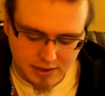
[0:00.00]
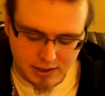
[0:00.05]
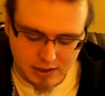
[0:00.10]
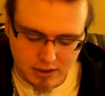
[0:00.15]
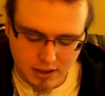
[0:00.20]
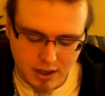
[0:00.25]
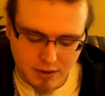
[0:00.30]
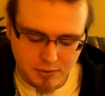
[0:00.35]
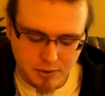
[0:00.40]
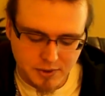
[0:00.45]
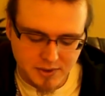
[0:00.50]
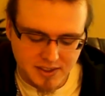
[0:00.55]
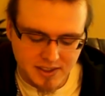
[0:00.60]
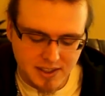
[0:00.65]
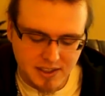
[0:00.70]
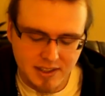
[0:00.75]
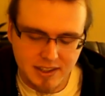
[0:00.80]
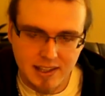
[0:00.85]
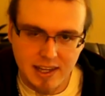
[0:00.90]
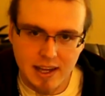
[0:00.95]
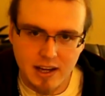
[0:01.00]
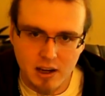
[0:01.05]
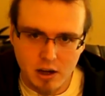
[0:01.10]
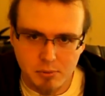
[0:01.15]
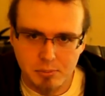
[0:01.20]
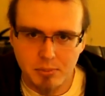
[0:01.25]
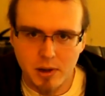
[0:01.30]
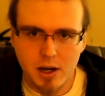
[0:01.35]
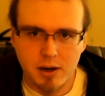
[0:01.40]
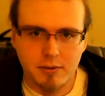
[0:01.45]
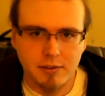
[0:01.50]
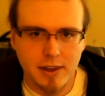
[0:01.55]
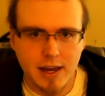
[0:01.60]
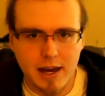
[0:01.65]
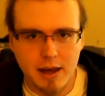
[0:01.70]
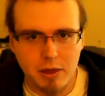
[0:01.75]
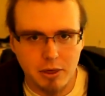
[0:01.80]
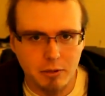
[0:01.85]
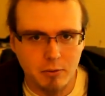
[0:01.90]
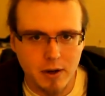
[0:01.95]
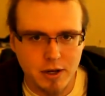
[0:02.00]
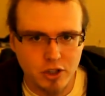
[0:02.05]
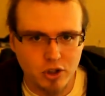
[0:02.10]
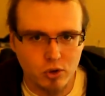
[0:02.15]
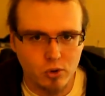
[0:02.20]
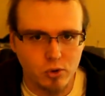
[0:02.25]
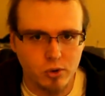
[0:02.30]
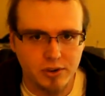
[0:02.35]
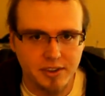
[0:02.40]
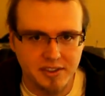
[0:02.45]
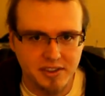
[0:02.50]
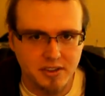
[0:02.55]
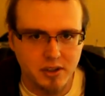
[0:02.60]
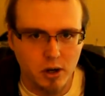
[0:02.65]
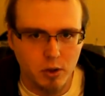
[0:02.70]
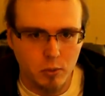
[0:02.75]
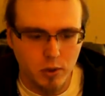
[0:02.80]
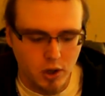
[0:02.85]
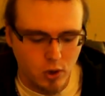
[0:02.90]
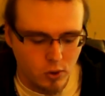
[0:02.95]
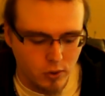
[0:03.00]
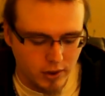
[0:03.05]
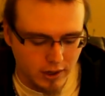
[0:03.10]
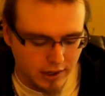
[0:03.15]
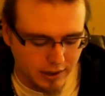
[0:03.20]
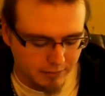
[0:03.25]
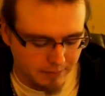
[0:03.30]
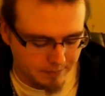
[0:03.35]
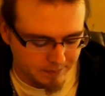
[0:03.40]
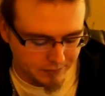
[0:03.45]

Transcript: the levels didn't get above that threshold to start recording.